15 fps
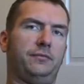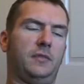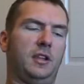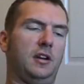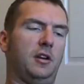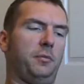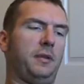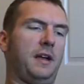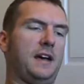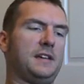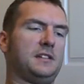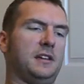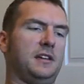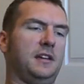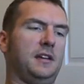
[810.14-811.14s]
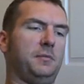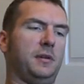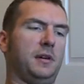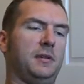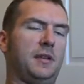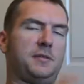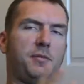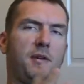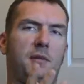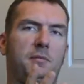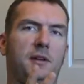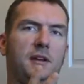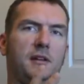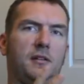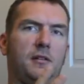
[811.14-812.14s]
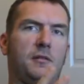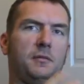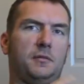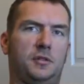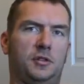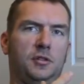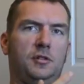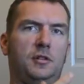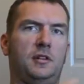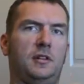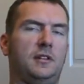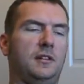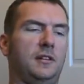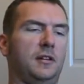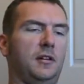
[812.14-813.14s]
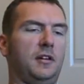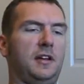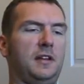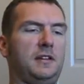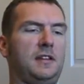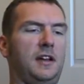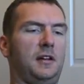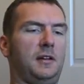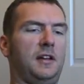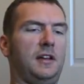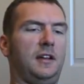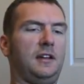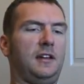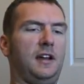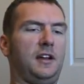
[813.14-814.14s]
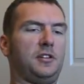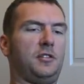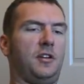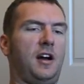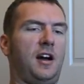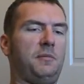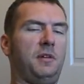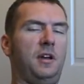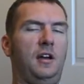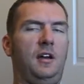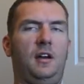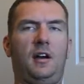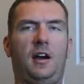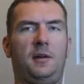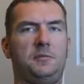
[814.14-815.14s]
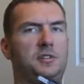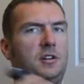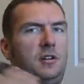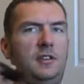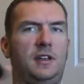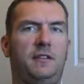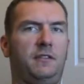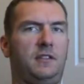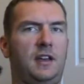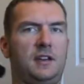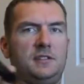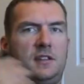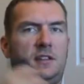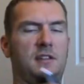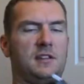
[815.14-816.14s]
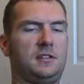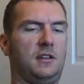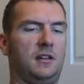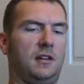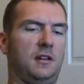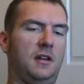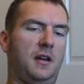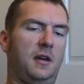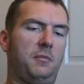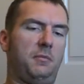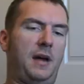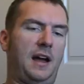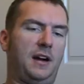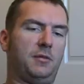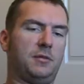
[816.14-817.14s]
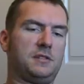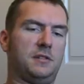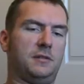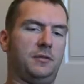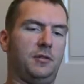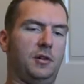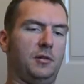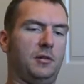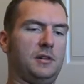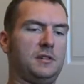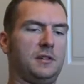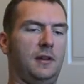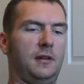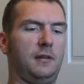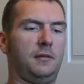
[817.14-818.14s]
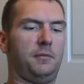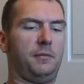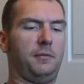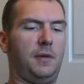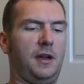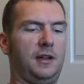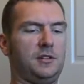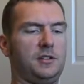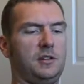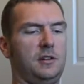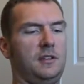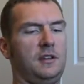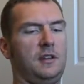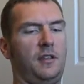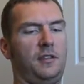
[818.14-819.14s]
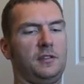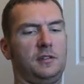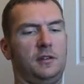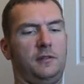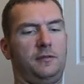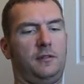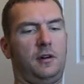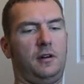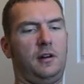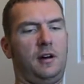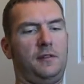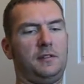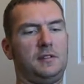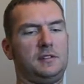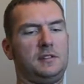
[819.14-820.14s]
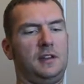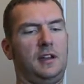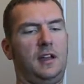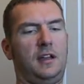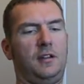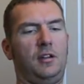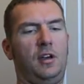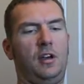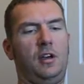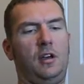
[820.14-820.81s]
plasticky, but that's probably due to it can take a drop. I'm sure they've tested this backwards and forwards and making sure that nothing's going to fall off this thing. And